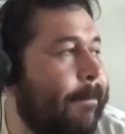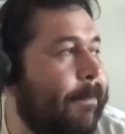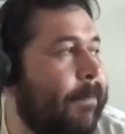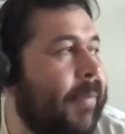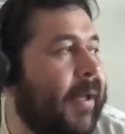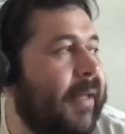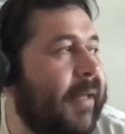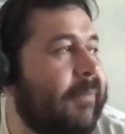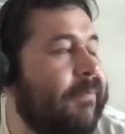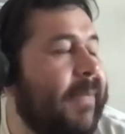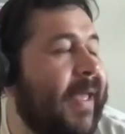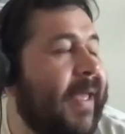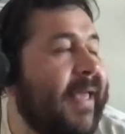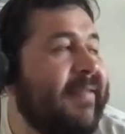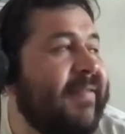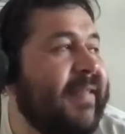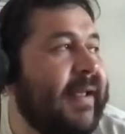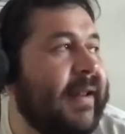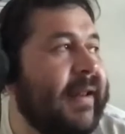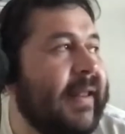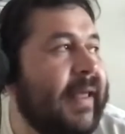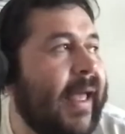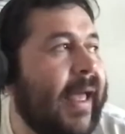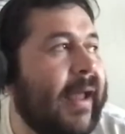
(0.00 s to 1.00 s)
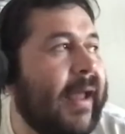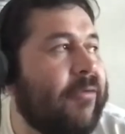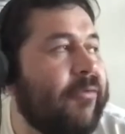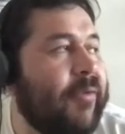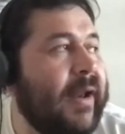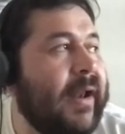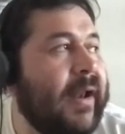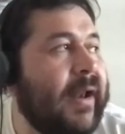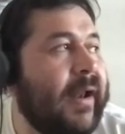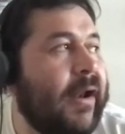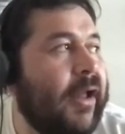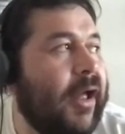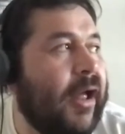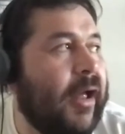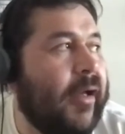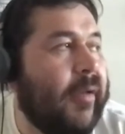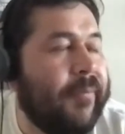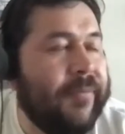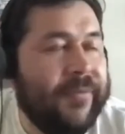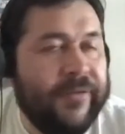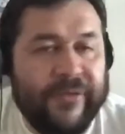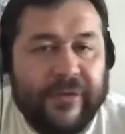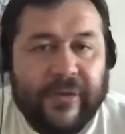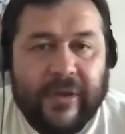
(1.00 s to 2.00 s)
but basically I really
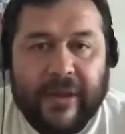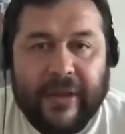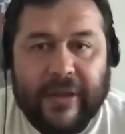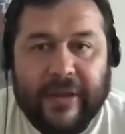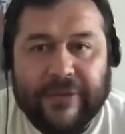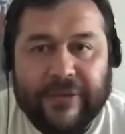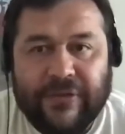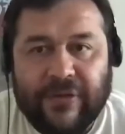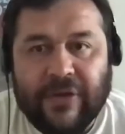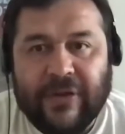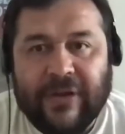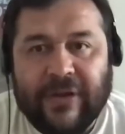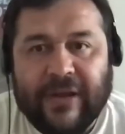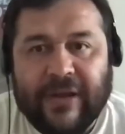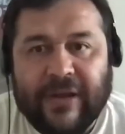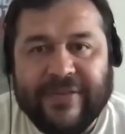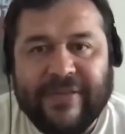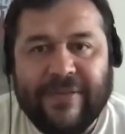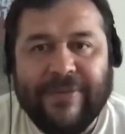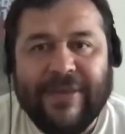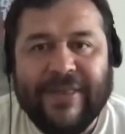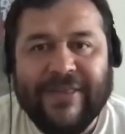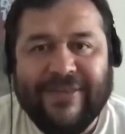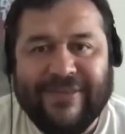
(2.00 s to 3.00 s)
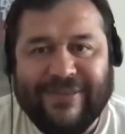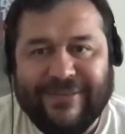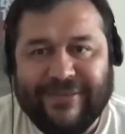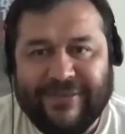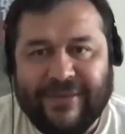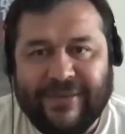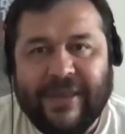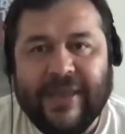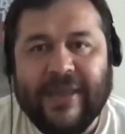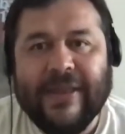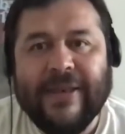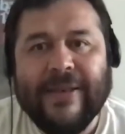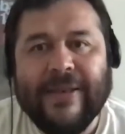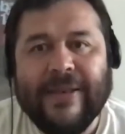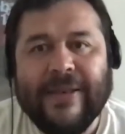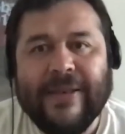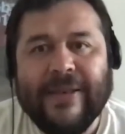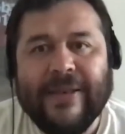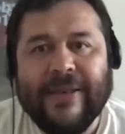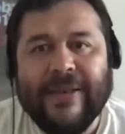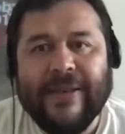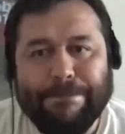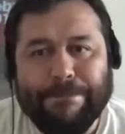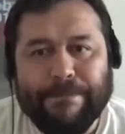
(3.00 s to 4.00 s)
love John Cassavetes,
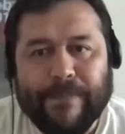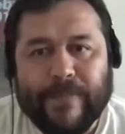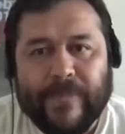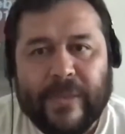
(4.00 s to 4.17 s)
and